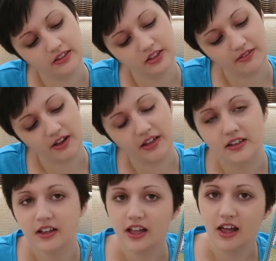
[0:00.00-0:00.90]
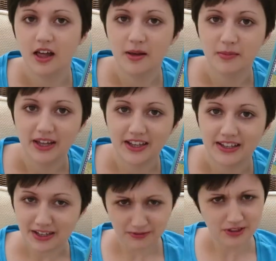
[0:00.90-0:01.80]
Shafak. By
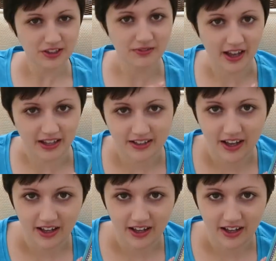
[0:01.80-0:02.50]
Elif Shafak.